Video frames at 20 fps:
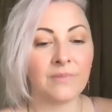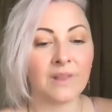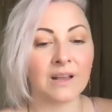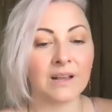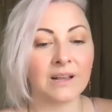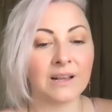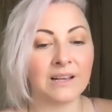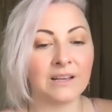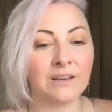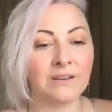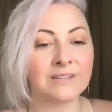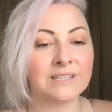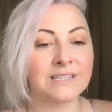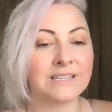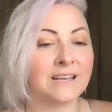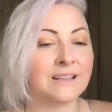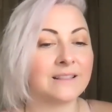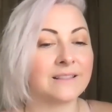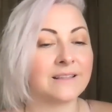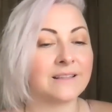And can you
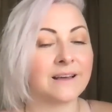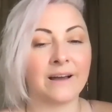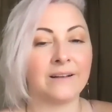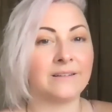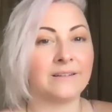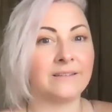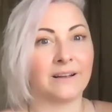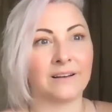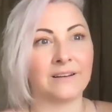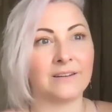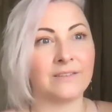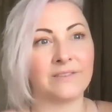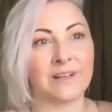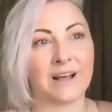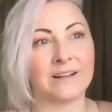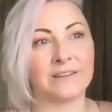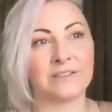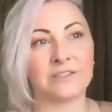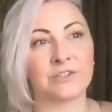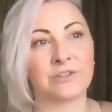see that none of
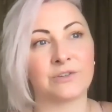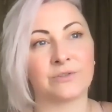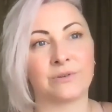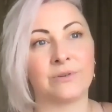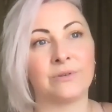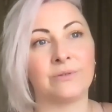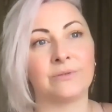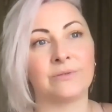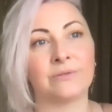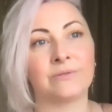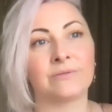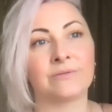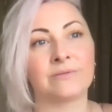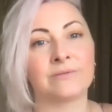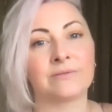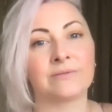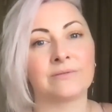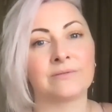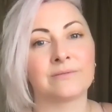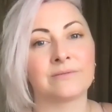that's true?
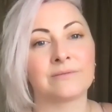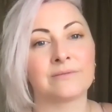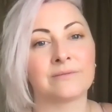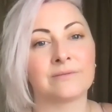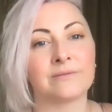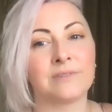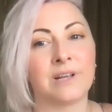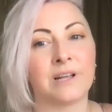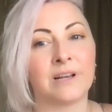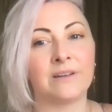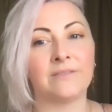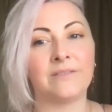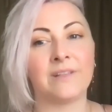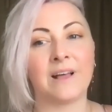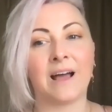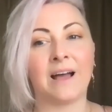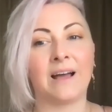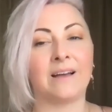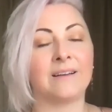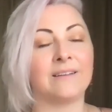None of
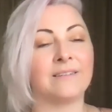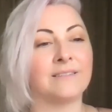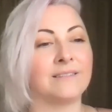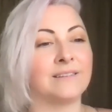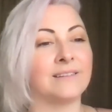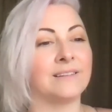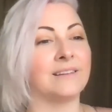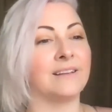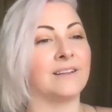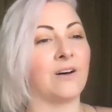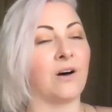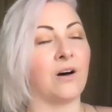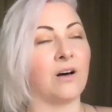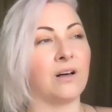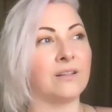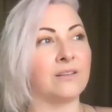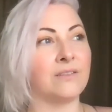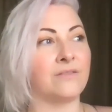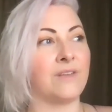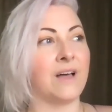that,
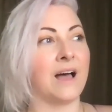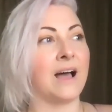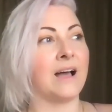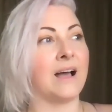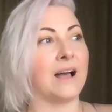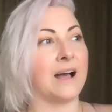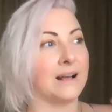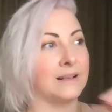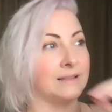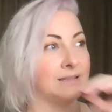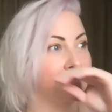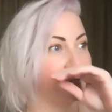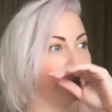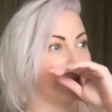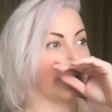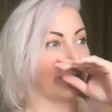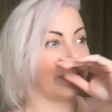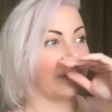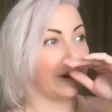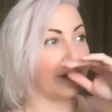all of that has to
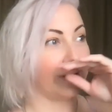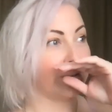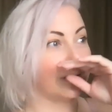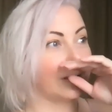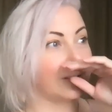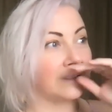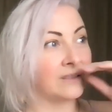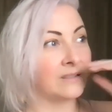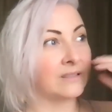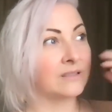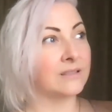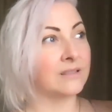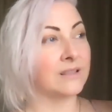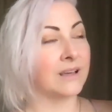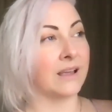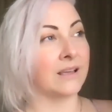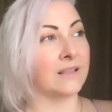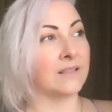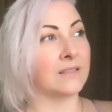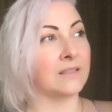do with
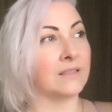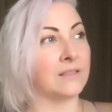like